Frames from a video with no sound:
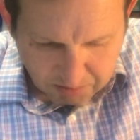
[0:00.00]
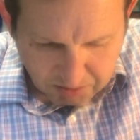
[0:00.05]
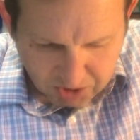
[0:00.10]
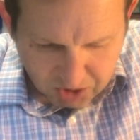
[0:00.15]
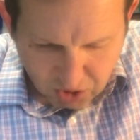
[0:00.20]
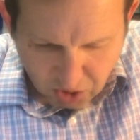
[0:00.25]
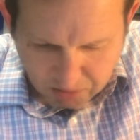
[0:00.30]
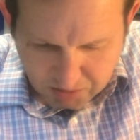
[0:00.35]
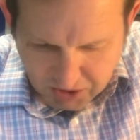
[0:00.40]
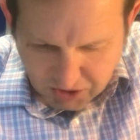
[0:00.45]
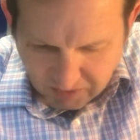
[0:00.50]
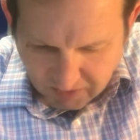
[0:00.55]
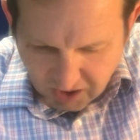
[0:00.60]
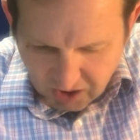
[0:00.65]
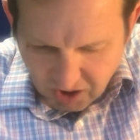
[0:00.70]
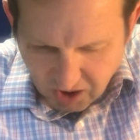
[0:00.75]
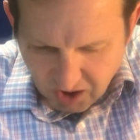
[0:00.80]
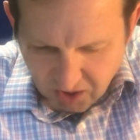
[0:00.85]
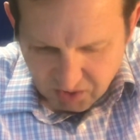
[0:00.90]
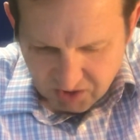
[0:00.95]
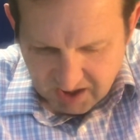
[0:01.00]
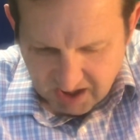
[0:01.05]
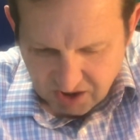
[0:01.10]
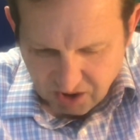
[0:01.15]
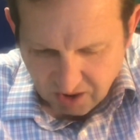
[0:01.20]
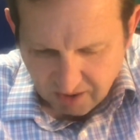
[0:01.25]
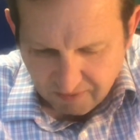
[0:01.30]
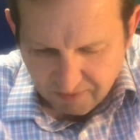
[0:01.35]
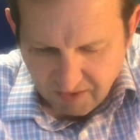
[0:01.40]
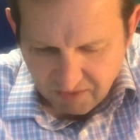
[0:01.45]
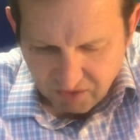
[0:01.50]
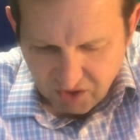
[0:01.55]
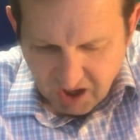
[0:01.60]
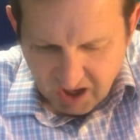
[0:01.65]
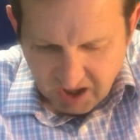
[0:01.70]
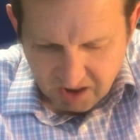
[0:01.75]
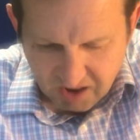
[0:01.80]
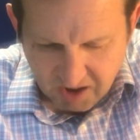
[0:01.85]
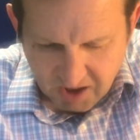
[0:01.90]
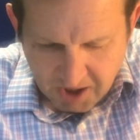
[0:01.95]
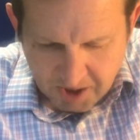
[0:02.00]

B'Tu B'Shvat Hoya was actually the 15th.